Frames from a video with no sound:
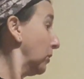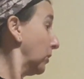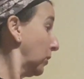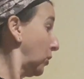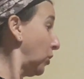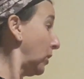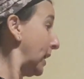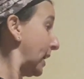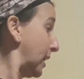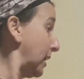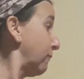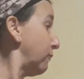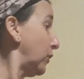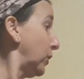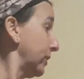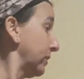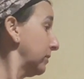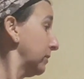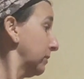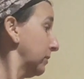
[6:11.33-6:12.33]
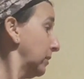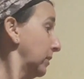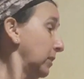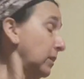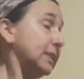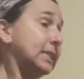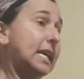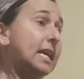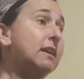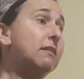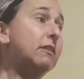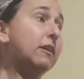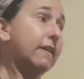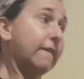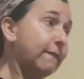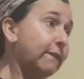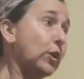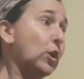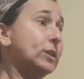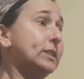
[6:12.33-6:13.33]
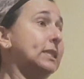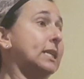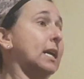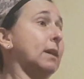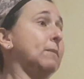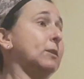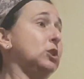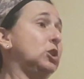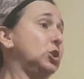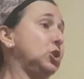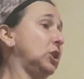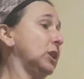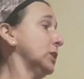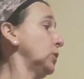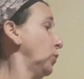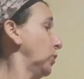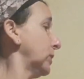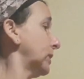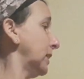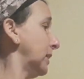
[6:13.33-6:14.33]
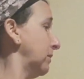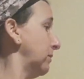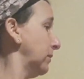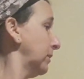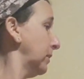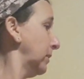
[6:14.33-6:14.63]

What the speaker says: Kol hakavod. See? First step, and she's just walked in.